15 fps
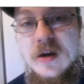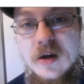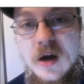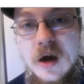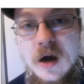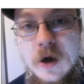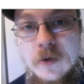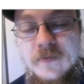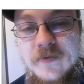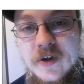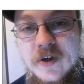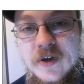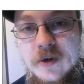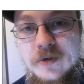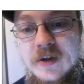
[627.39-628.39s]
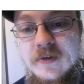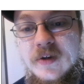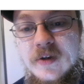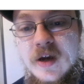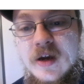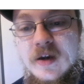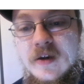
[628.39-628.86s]
home field
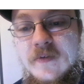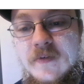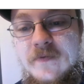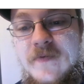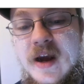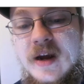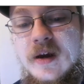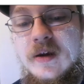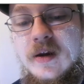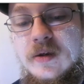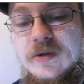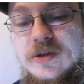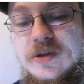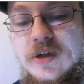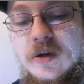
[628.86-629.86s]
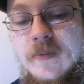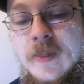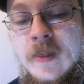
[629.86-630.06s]
advantage.